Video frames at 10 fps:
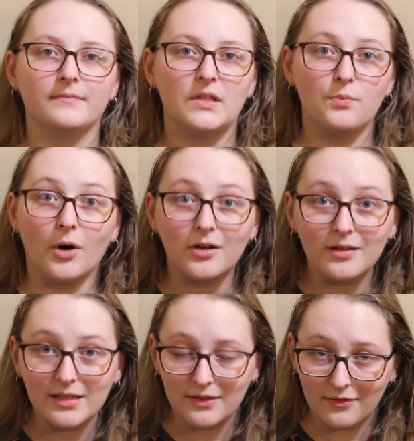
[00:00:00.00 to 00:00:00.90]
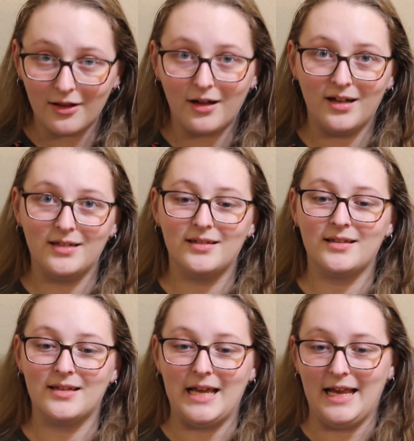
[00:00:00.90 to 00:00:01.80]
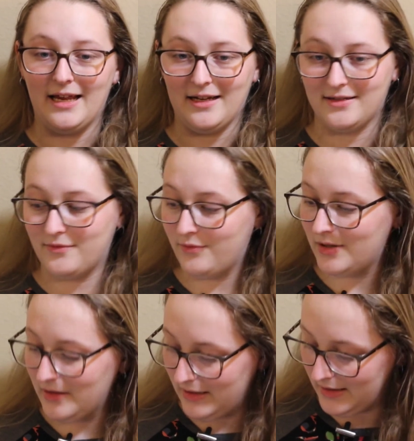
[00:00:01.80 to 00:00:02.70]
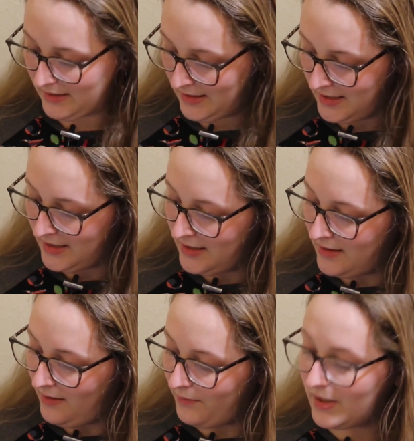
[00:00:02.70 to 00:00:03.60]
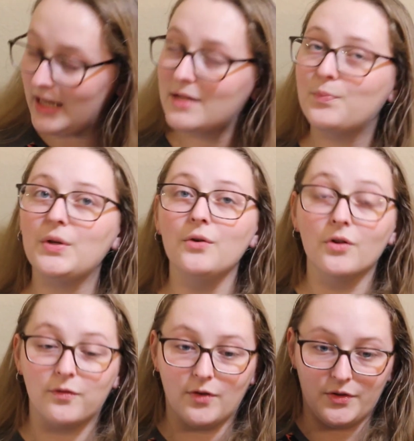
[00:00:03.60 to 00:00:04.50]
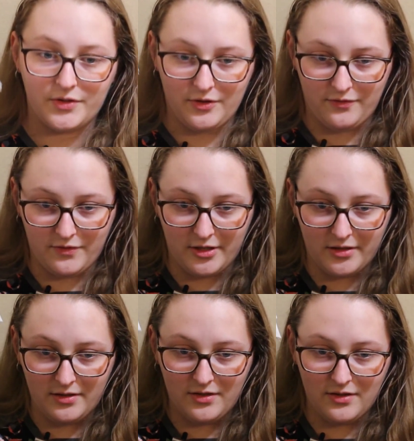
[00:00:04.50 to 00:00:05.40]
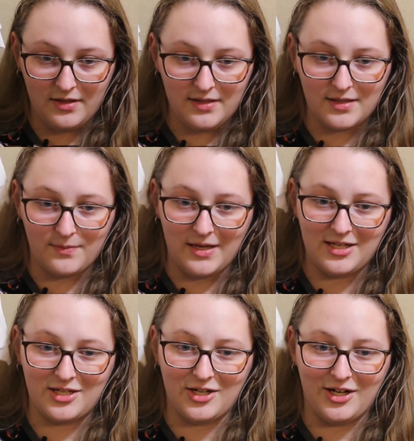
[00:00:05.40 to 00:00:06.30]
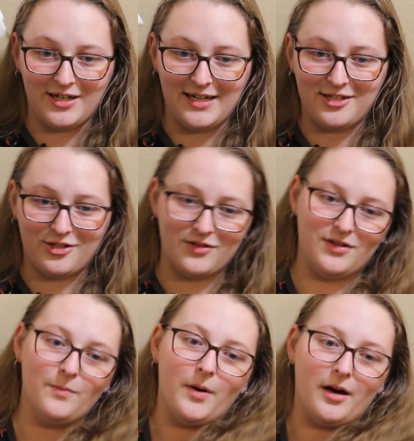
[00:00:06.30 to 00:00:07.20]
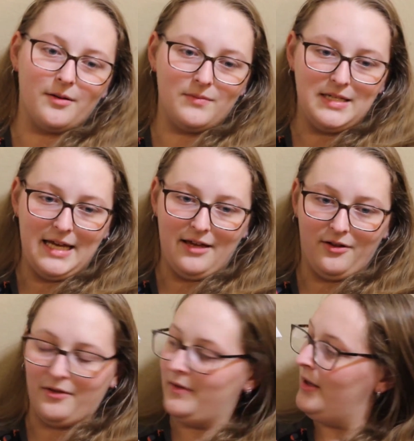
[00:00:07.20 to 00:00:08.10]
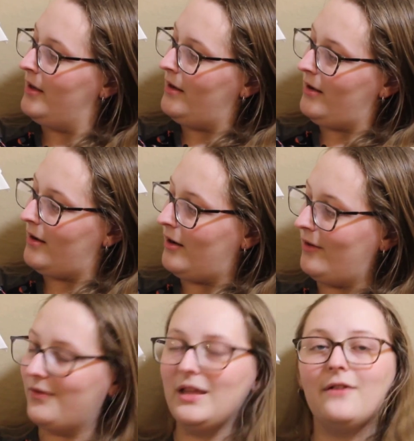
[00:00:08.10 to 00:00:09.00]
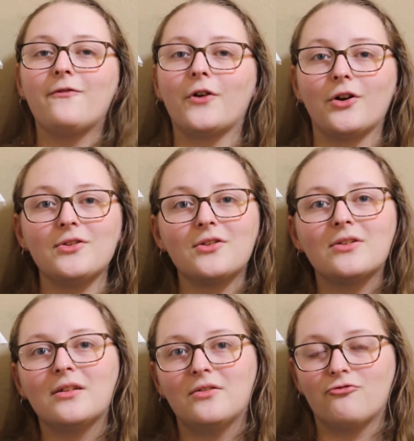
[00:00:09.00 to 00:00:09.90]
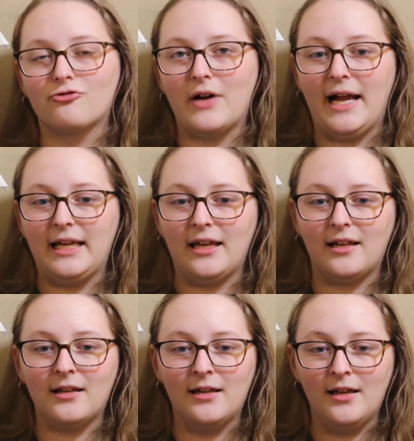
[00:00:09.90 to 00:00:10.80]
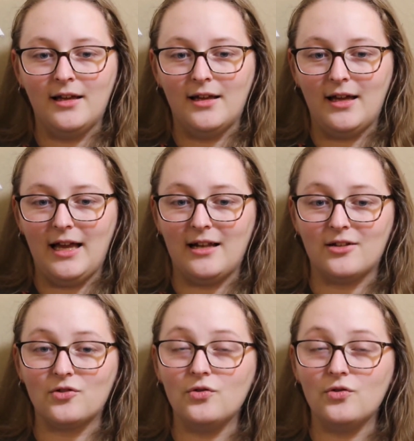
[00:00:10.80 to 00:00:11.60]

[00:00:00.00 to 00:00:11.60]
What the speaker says: sparkly floss and whatnot. But it's beautiful so far. So this is my start. It's just the bottom tail of the first dragon, and it's